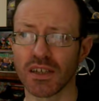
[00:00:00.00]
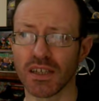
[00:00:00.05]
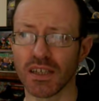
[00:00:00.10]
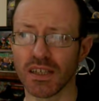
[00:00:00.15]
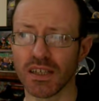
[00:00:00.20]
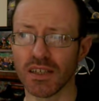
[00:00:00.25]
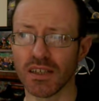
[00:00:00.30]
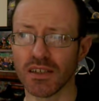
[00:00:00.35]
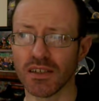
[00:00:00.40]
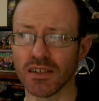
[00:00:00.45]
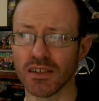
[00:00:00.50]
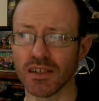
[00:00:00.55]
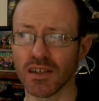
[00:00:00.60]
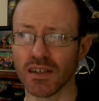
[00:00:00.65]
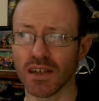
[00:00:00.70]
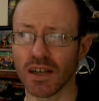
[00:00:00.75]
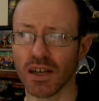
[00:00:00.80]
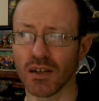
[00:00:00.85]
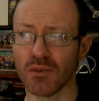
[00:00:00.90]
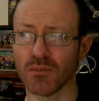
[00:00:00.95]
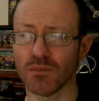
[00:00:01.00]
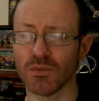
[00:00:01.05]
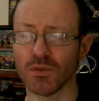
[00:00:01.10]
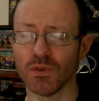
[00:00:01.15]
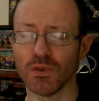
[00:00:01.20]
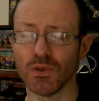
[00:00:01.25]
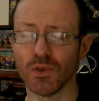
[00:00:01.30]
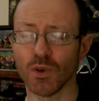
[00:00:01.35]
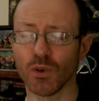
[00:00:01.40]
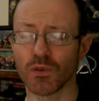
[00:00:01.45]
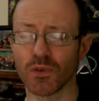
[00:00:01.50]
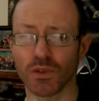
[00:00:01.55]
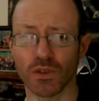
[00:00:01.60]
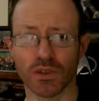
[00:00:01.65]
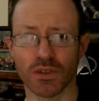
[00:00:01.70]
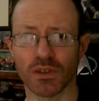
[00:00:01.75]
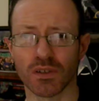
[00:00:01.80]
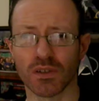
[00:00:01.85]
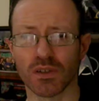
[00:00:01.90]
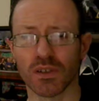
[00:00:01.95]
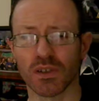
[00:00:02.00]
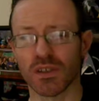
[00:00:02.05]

in um, Northcote.